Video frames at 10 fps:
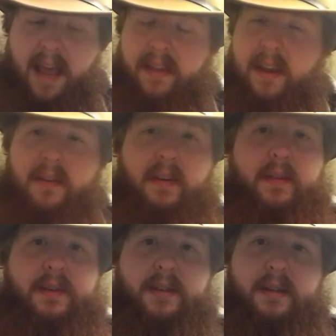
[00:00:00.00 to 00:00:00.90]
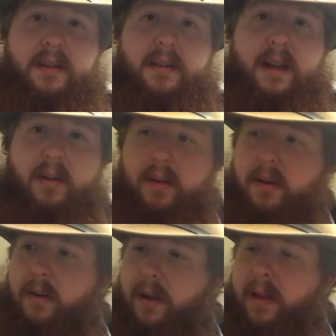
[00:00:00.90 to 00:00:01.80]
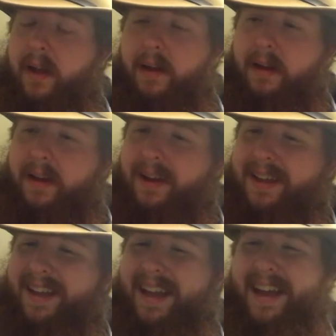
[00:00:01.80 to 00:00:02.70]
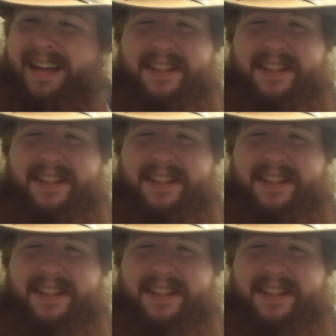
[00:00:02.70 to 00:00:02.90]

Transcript: at the end of every series. I really do. I, I, I,